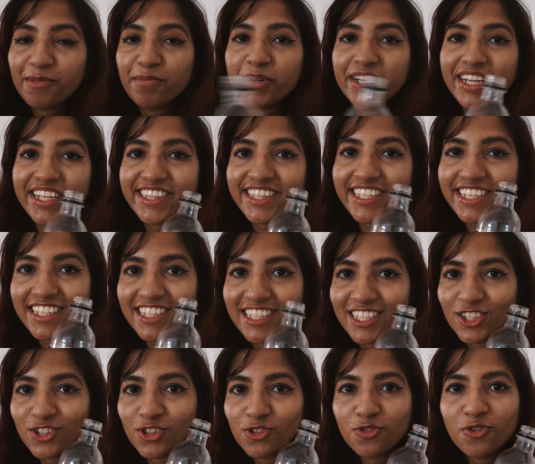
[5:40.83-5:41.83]
But I think
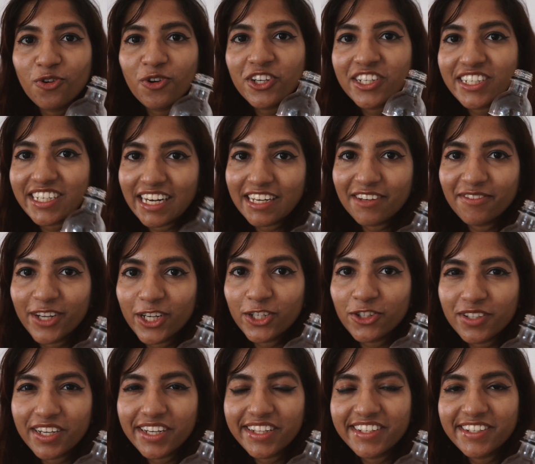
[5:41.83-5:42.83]
these two go really well
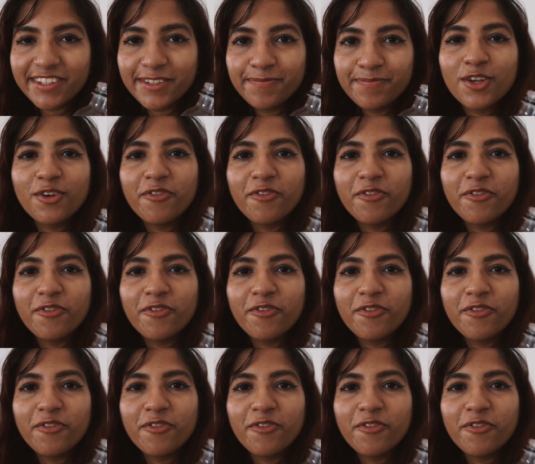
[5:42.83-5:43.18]
together.